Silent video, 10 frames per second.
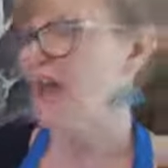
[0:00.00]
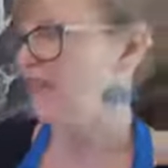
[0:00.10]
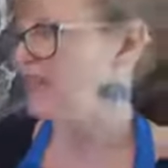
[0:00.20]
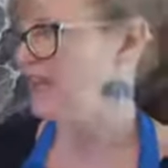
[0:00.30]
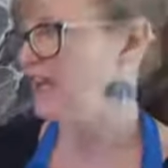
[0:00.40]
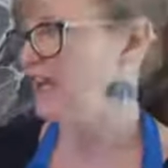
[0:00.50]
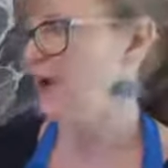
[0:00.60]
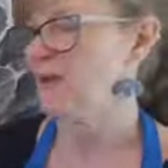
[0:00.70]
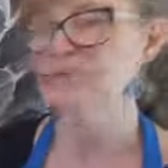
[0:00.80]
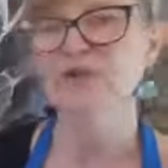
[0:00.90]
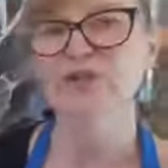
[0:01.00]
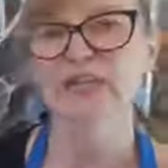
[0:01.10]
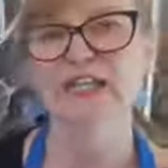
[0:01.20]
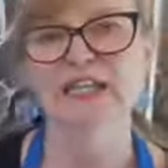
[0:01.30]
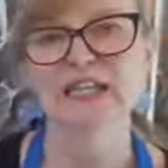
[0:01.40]
and then I'm
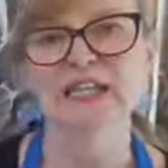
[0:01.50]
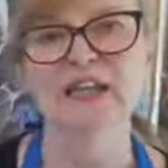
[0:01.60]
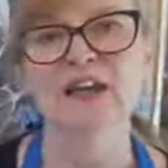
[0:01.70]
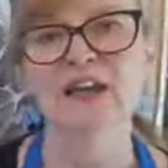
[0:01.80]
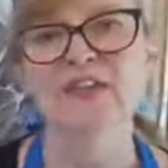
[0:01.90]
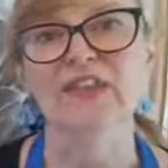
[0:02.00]
putting in